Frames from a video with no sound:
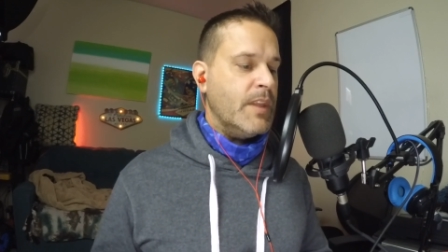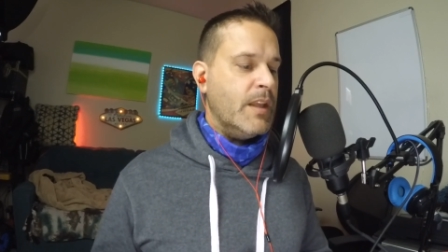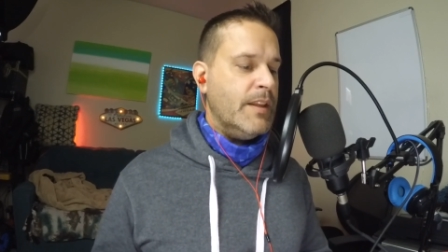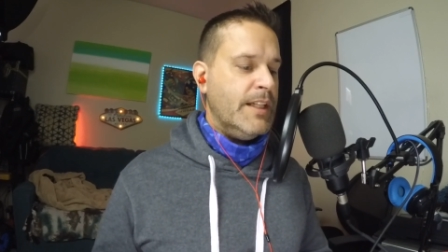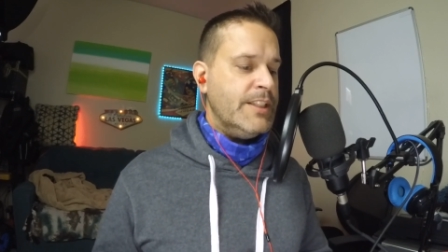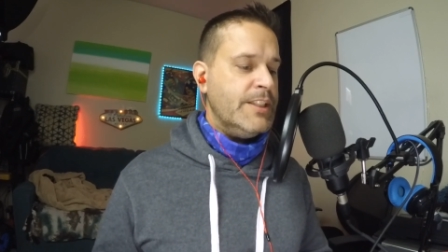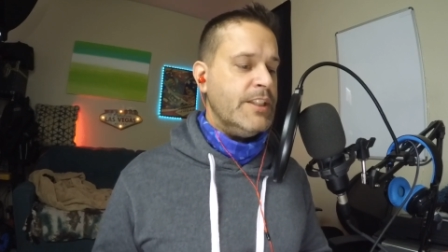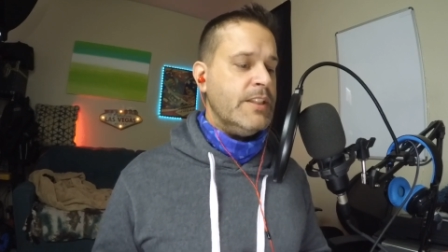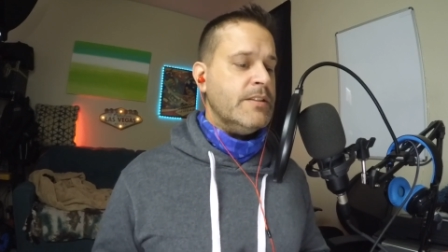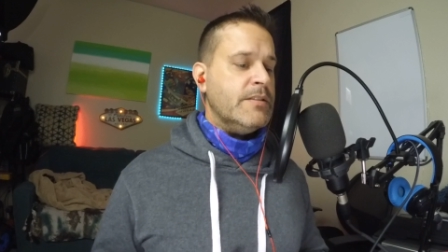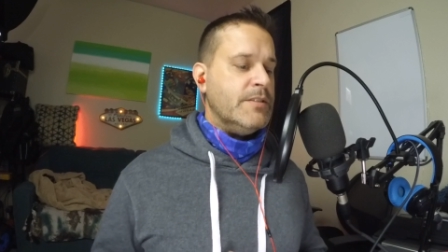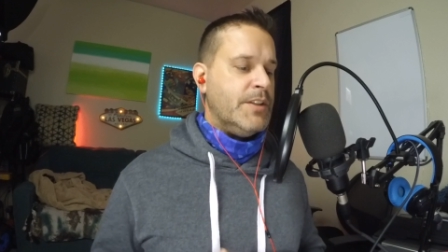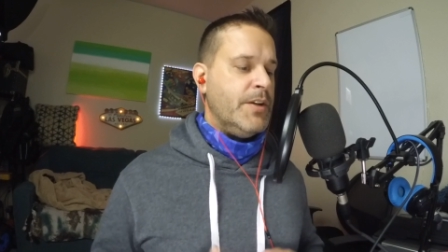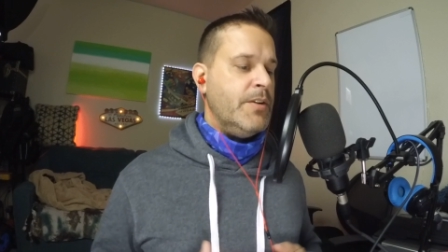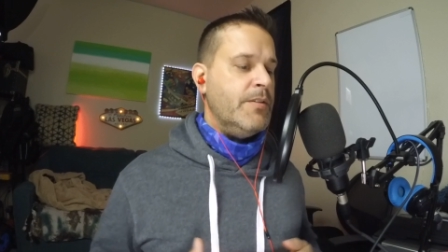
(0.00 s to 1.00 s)
They should
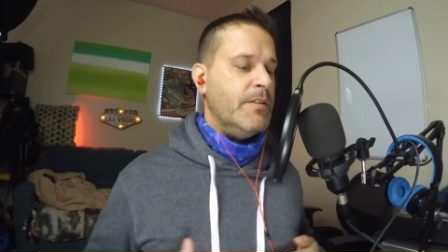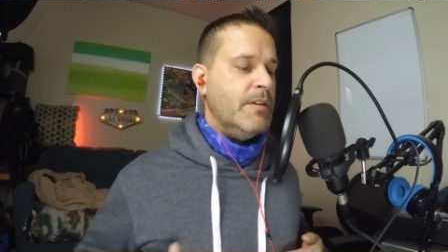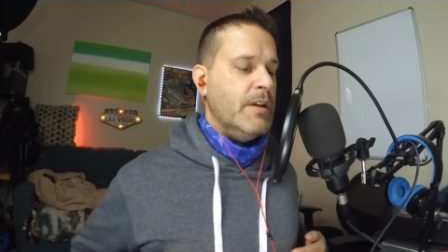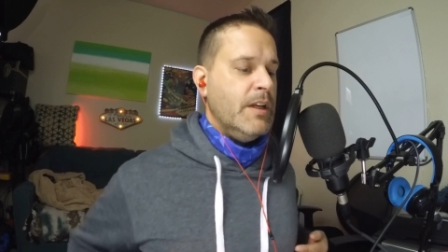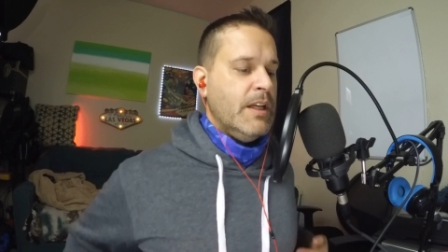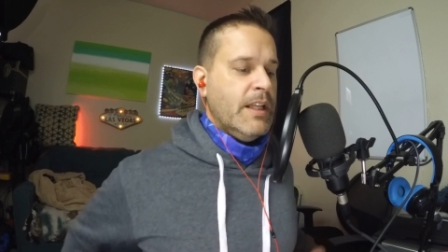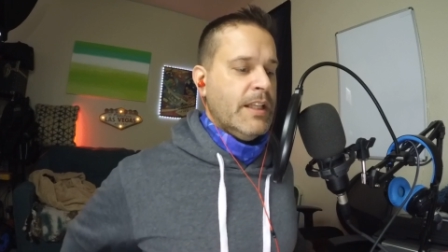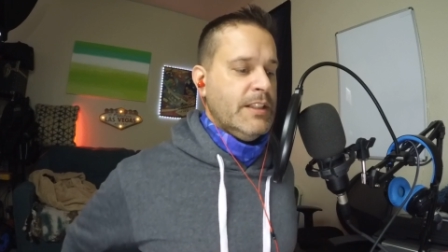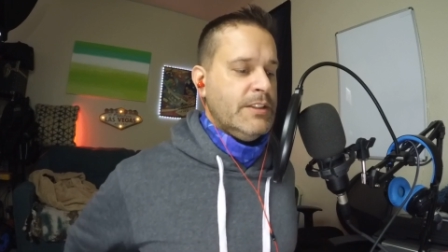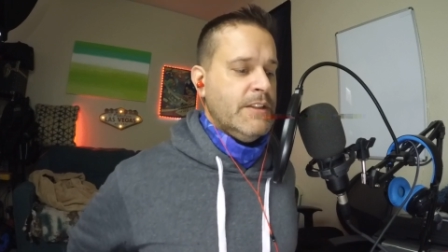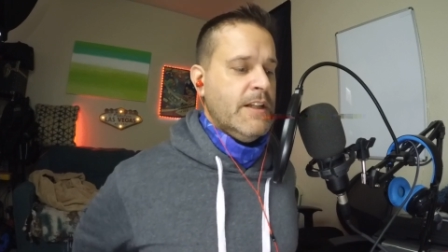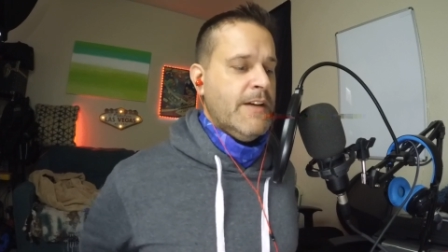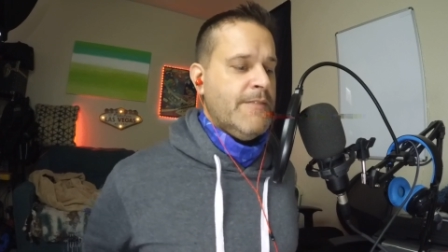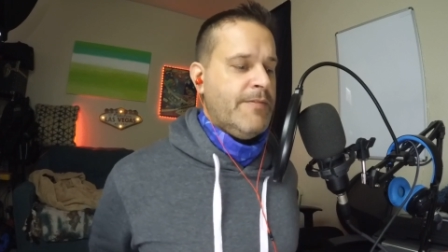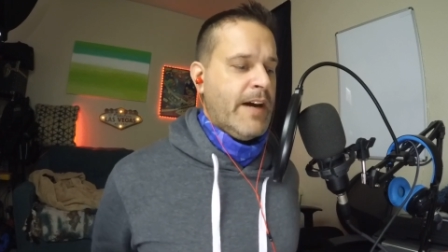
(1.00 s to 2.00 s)

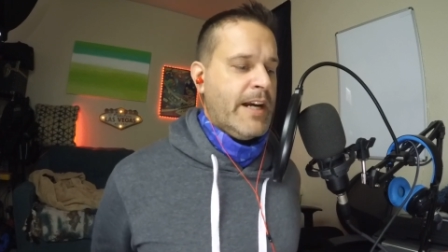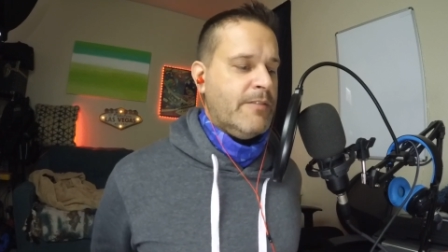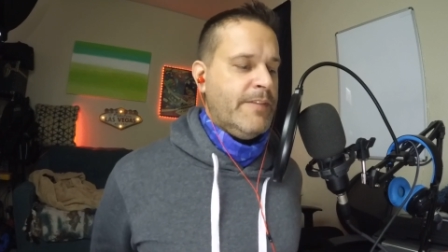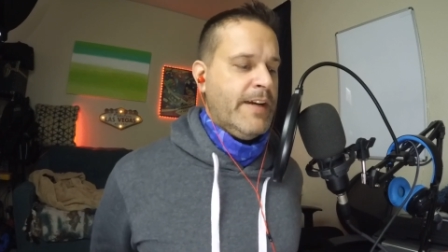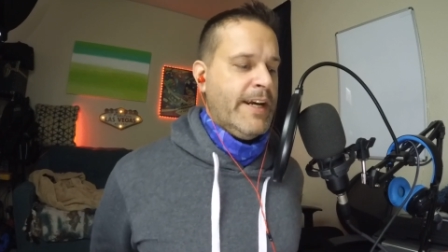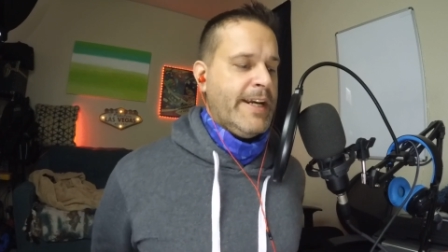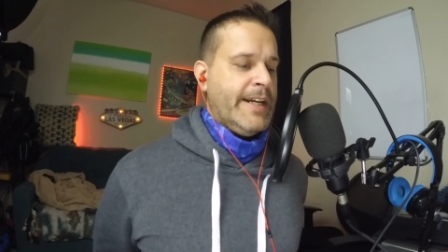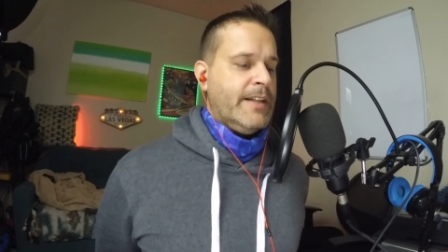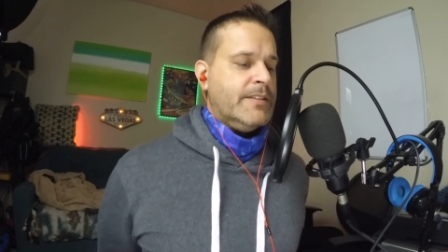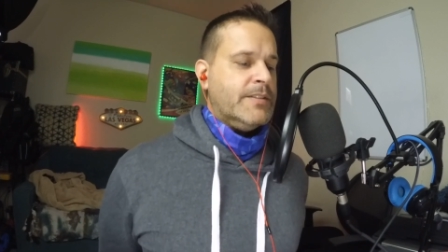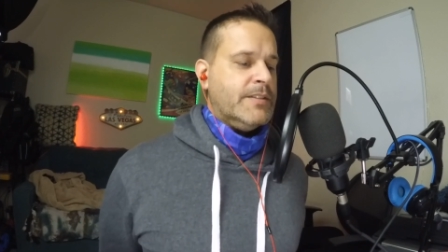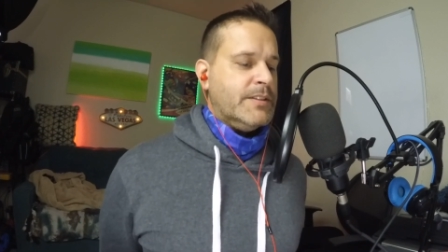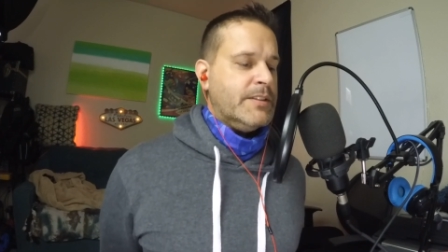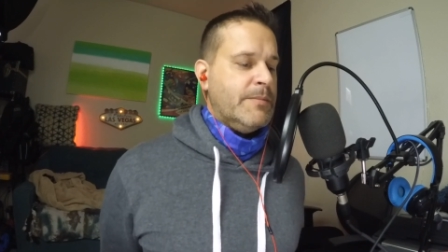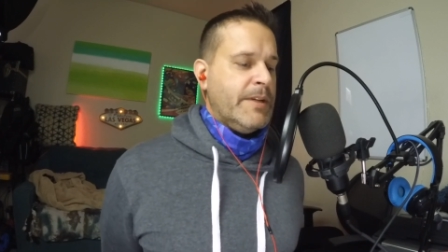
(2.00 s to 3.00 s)
have Vital Vegas or
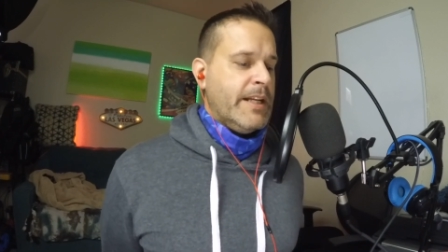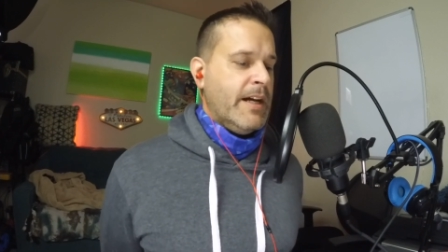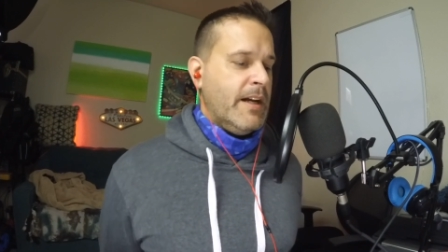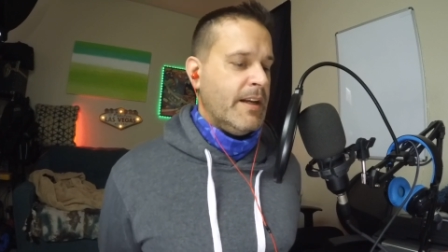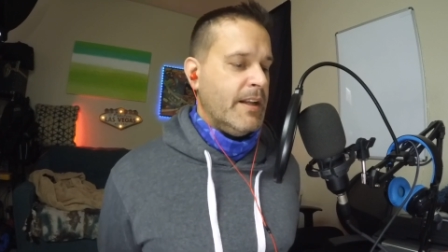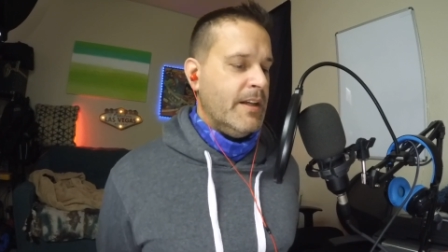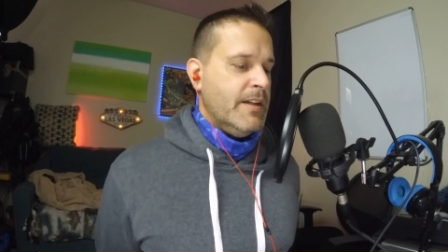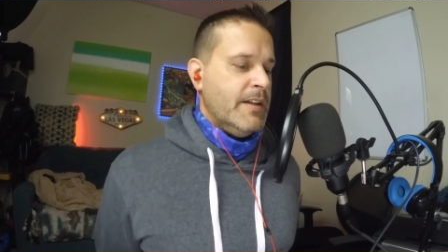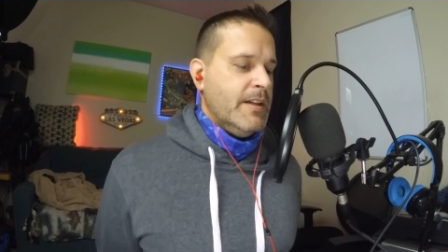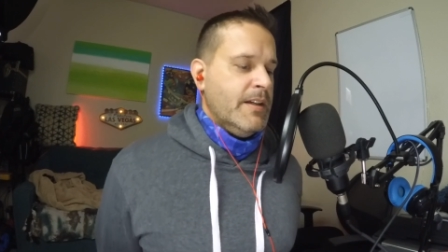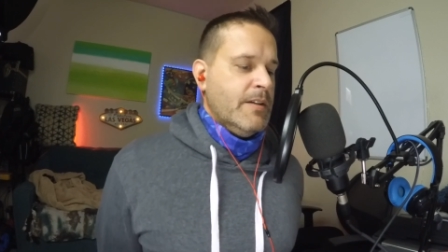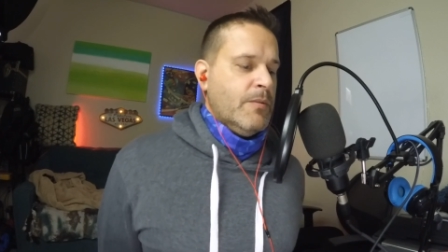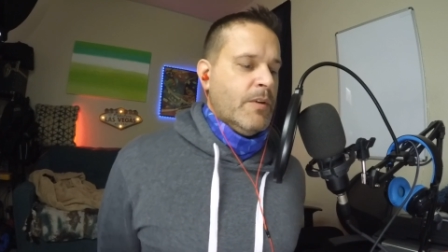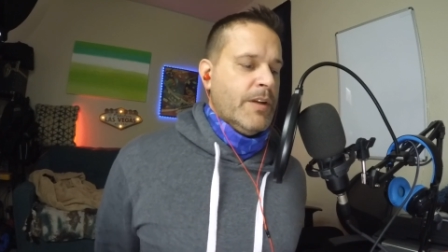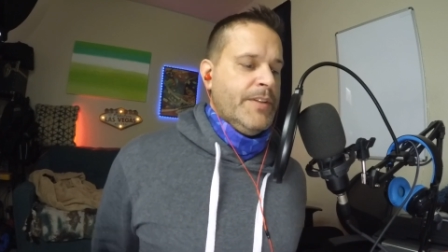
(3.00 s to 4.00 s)
somebody on
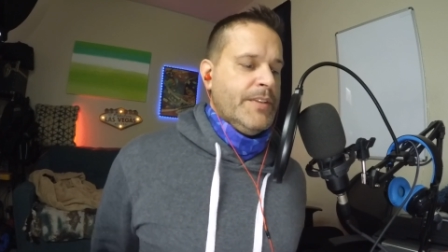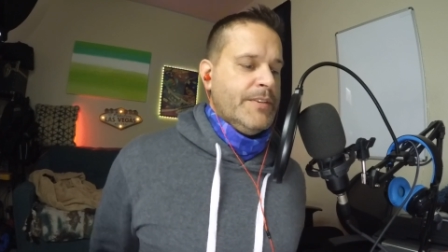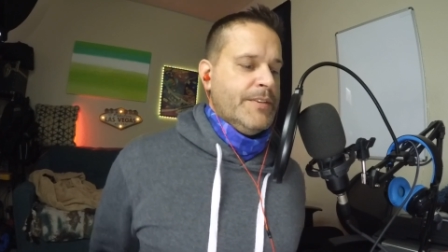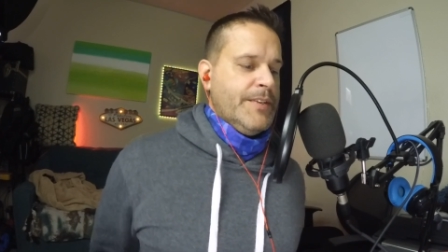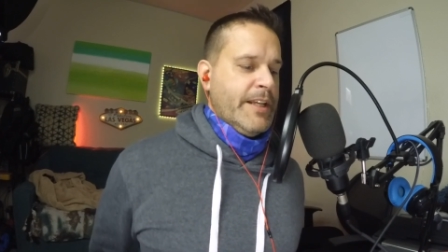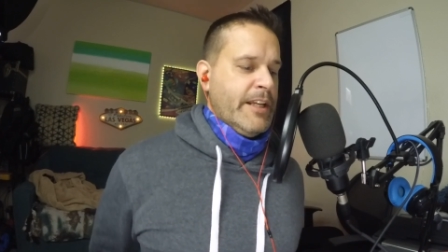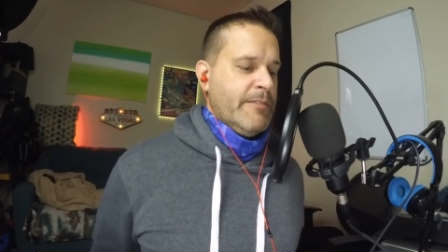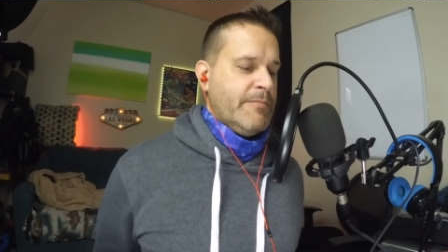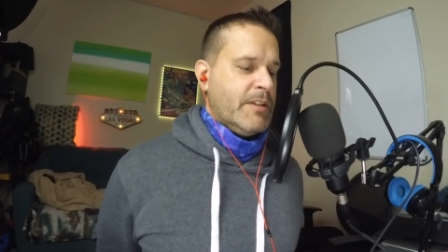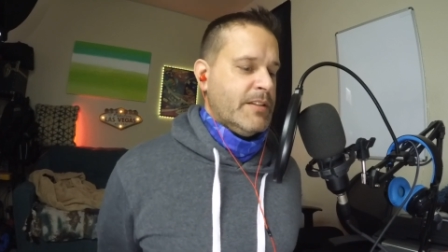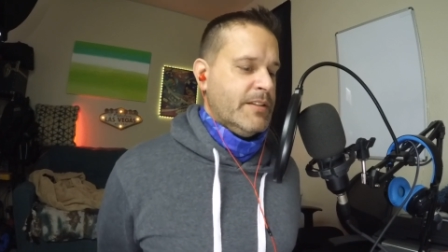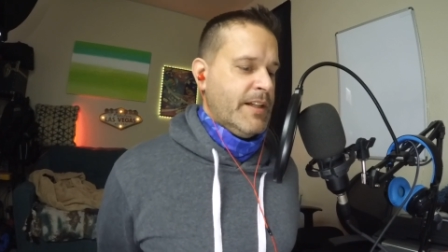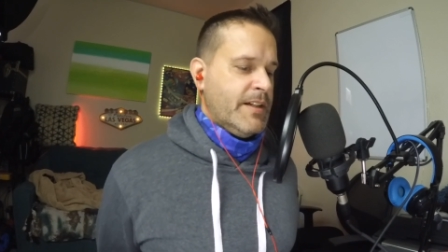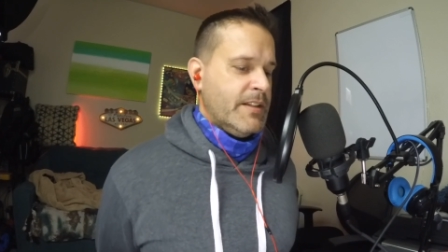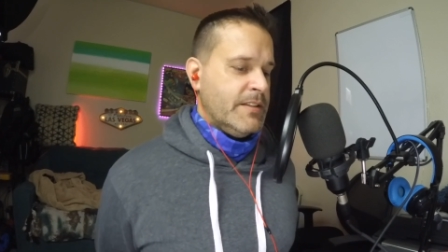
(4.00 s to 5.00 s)
one of his team, because
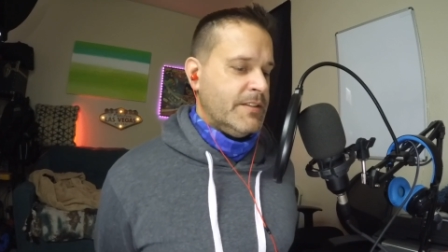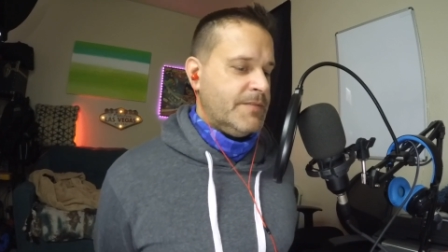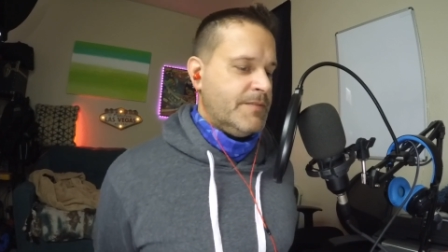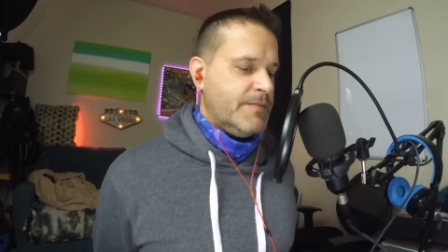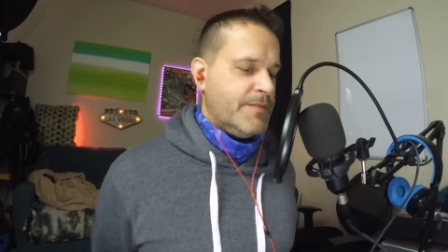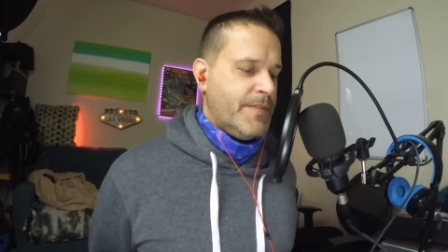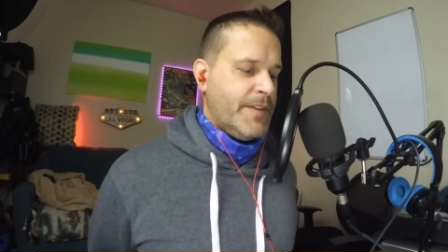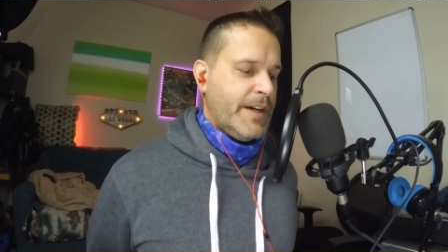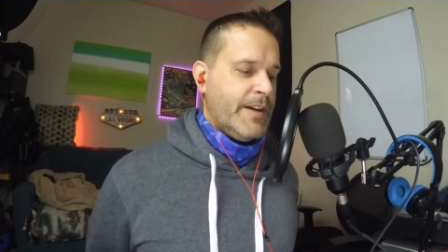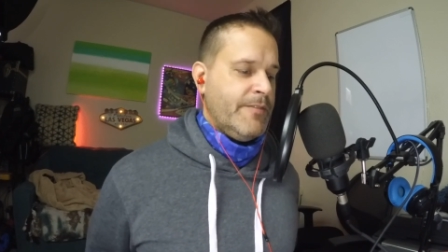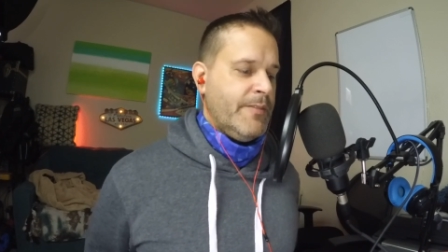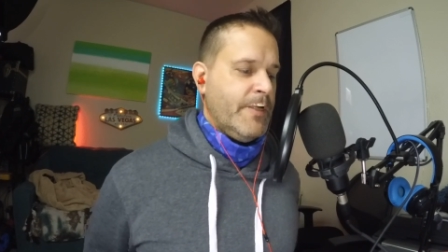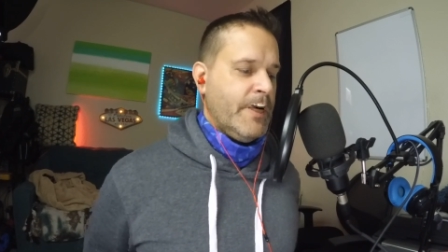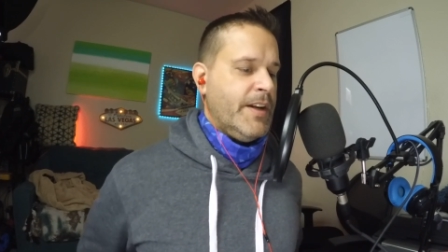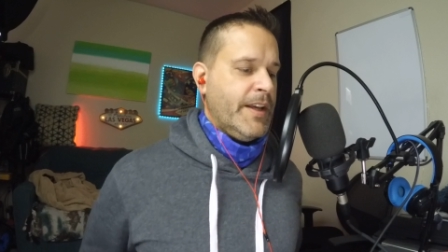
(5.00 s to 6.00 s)
they're just freaking
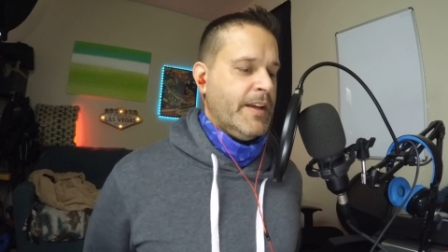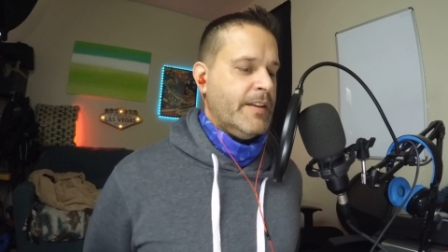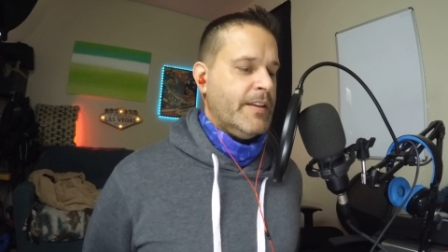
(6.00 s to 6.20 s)
funny.